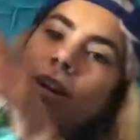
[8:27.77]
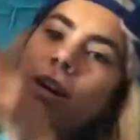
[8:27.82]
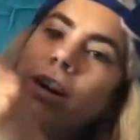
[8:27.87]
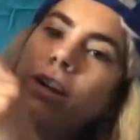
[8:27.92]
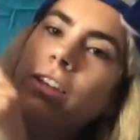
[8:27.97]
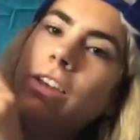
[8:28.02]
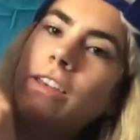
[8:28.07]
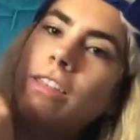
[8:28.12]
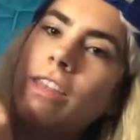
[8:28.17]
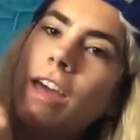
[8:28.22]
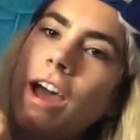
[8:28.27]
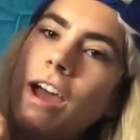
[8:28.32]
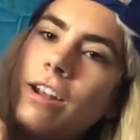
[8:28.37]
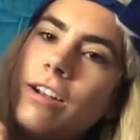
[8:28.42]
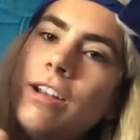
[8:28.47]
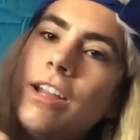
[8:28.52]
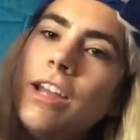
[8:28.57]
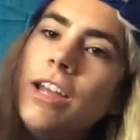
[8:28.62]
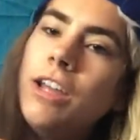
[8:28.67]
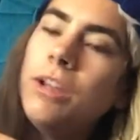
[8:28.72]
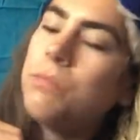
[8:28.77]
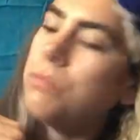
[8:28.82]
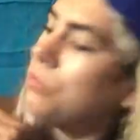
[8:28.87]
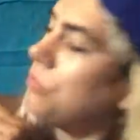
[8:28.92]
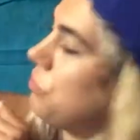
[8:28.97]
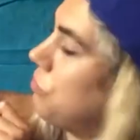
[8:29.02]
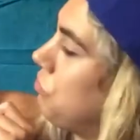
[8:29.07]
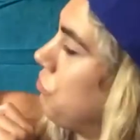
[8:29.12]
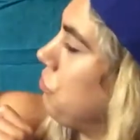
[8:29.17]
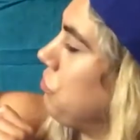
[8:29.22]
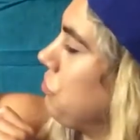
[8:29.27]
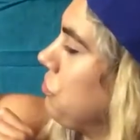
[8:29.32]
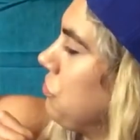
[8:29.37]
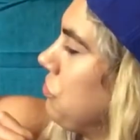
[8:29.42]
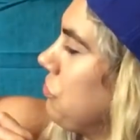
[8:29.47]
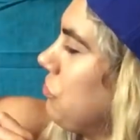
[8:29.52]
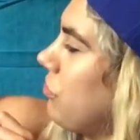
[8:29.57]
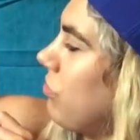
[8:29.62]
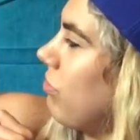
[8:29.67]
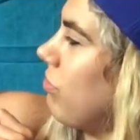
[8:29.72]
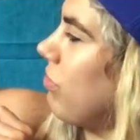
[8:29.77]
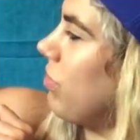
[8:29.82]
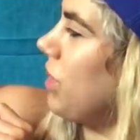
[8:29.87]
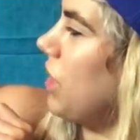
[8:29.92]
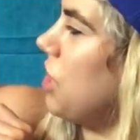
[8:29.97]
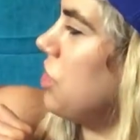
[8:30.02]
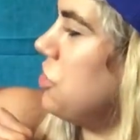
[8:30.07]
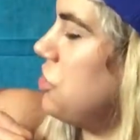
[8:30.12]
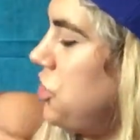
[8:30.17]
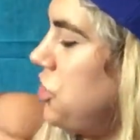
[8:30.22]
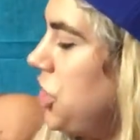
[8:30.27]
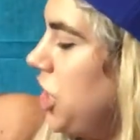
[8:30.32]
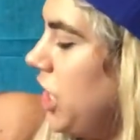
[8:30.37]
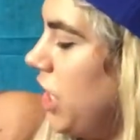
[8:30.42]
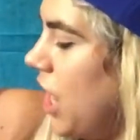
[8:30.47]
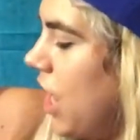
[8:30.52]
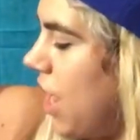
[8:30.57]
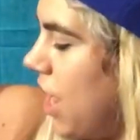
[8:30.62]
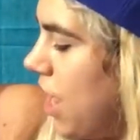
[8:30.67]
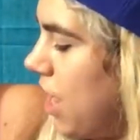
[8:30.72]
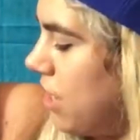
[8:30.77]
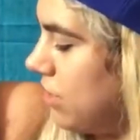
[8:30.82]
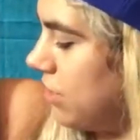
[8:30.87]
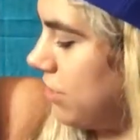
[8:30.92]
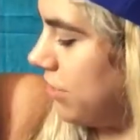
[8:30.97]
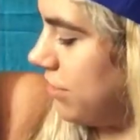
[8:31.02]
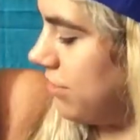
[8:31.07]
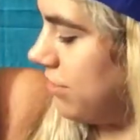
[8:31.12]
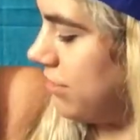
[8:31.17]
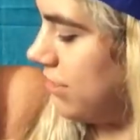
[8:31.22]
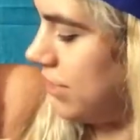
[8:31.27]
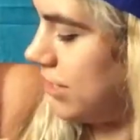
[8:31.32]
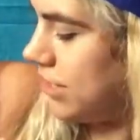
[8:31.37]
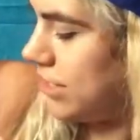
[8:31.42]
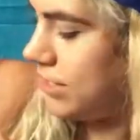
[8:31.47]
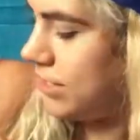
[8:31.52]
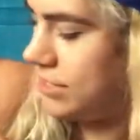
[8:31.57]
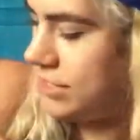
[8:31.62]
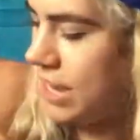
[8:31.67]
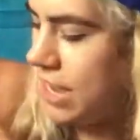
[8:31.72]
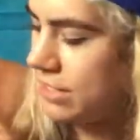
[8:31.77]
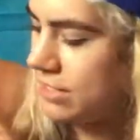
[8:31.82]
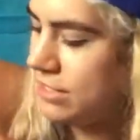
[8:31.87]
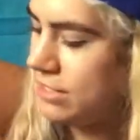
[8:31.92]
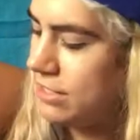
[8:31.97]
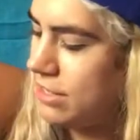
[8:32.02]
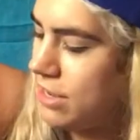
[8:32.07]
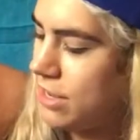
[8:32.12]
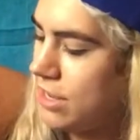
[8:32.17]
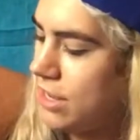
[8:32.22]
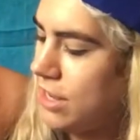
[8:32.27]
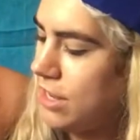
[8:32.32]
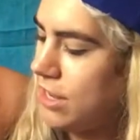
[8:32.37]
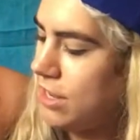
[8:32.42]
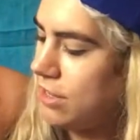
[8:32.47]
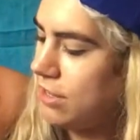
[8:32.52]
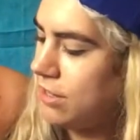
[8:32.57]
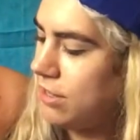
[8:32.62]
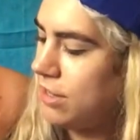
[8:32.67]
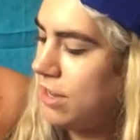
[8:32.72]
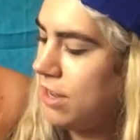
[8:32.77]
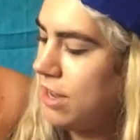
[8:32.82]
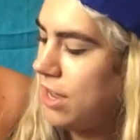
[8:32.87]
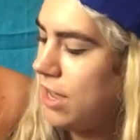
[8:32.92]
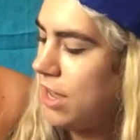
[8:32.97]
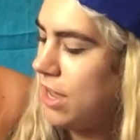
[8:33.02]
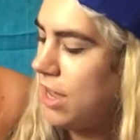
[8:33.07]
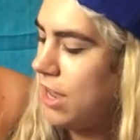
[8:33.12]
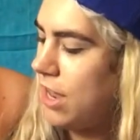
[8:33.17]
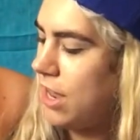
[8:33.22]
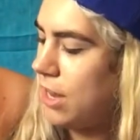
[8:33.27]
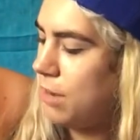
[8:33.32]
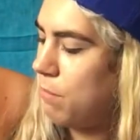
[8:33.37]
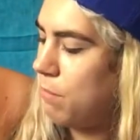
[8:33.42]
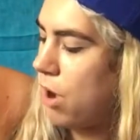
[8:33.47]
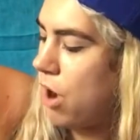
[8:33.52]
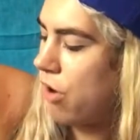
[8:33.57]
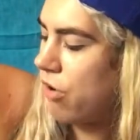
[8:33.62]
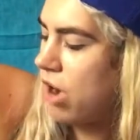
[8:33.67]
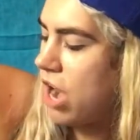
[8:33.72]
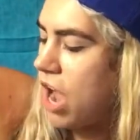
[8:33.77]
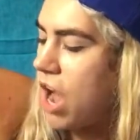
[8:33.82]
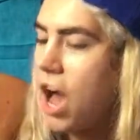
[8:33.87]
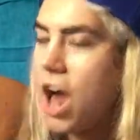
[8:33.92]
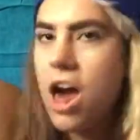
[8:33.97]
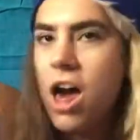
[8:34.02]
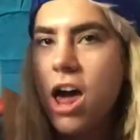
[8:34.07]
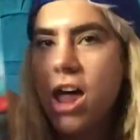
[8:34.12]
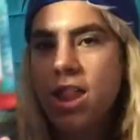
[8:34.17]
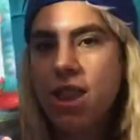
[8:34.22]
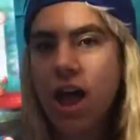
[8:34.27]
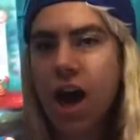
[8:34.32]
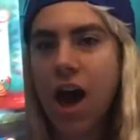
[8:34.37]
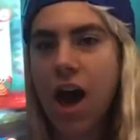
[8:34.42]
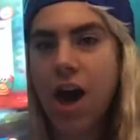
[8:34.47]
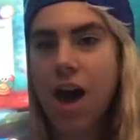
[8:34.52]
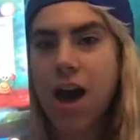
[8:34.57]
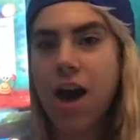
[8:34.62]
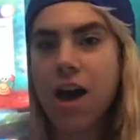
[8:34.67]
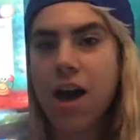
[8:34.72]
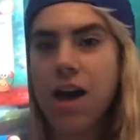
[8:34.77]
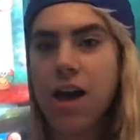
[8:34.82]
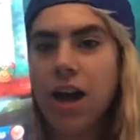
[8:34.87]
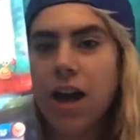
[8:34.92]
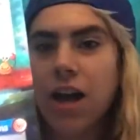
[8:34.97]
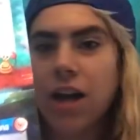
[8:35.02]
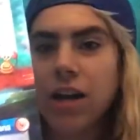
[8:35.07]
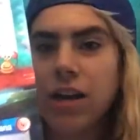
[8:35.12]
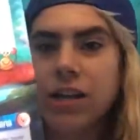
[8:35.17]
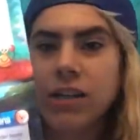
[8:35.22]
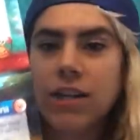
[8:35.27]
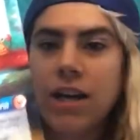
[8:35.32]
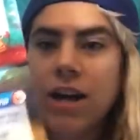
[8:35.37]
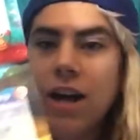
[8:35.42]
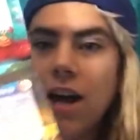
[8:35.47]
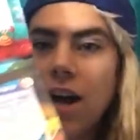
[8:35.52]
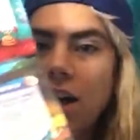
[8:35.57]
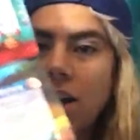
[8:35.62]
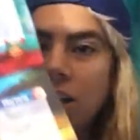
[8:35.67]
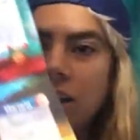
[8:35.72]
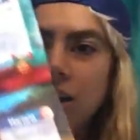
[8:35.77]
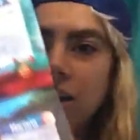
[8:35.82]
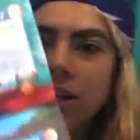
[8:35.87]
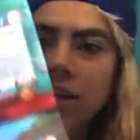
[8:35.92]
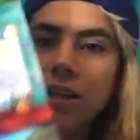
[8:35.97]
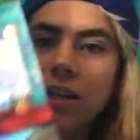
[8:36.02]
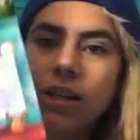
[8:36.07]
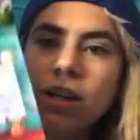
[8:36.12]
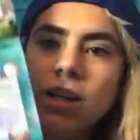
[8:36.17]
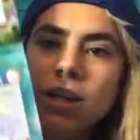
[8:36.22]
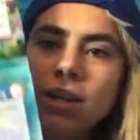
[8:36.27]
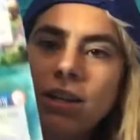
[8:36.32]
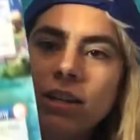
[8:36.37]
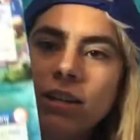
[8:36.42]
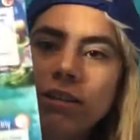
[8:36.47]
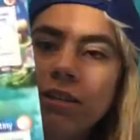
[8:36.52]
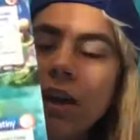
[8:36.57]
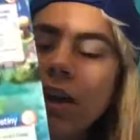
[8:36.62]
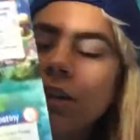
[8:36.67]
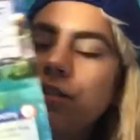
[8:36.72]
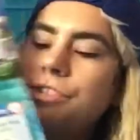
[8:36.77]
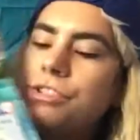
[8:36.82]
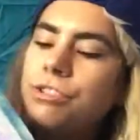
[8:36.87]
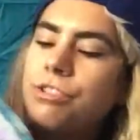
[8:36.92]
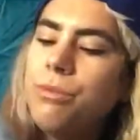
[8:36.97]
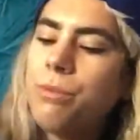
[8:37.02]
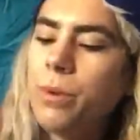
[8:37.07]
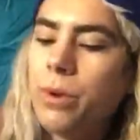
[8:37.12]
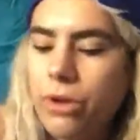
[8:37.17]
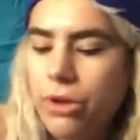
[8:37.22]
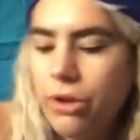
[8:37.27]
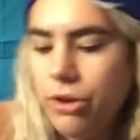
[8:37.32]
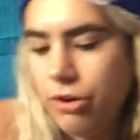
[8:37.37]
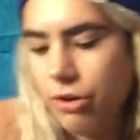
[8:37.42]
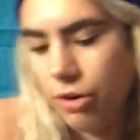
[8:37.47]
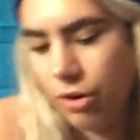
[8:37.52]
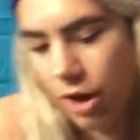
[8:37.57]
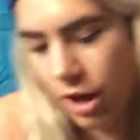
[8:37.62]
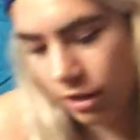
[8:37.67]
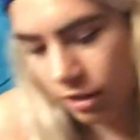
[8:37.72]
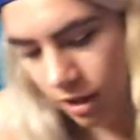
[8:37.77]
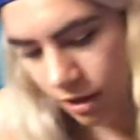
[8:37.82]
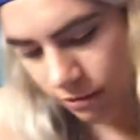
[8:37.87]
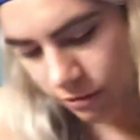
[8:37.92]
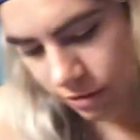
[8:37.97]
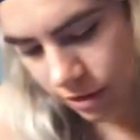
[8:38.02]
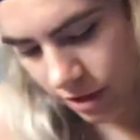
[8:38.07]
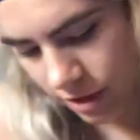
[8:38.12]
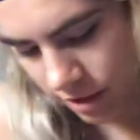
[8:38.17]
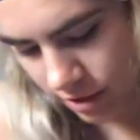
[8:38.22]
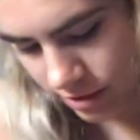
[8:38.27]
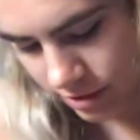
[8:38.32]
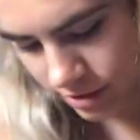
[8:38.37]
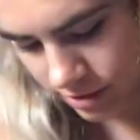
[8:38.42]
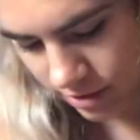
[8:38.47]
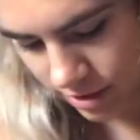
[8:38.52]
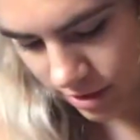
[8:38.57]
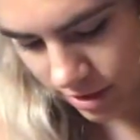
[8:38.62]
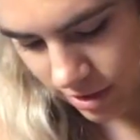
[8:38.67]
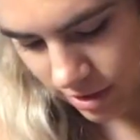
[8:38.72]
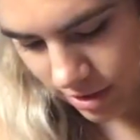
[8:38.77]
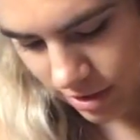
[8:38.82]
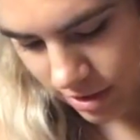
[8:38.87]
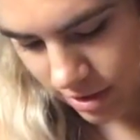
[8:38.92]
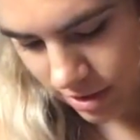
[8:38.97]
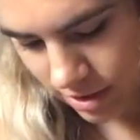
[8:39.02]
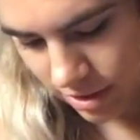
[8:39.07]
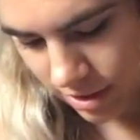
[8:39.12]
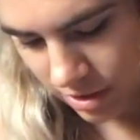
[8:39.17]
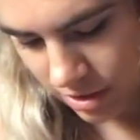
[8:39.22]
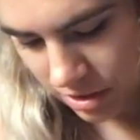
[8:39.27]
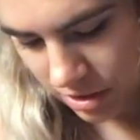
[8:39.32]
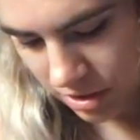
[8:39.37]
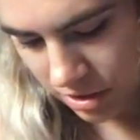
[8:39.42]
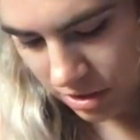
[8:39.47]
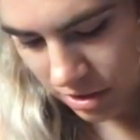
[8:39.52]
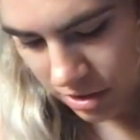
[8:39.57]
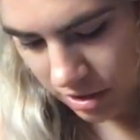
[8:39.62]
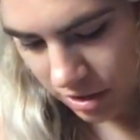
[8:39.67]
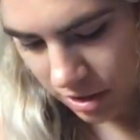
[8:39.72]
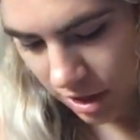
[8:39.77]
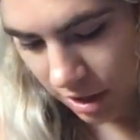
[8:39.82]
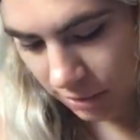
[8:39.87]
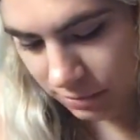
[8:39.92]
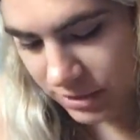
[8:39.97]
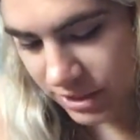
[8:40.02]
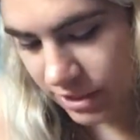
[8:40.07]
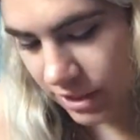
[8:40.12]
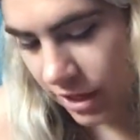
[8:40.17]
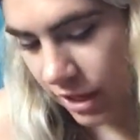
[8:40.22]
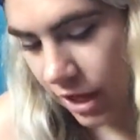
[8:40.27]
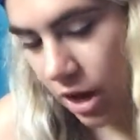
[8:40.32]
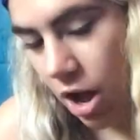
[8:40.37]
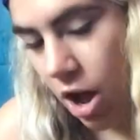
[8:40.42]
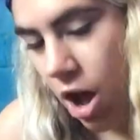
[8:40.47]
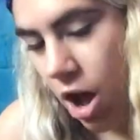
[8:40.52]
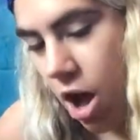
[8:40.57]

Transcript: I like that name. Gia, Destiny, and Mariana, honey darling. That's super cute. I love this. Obsidian.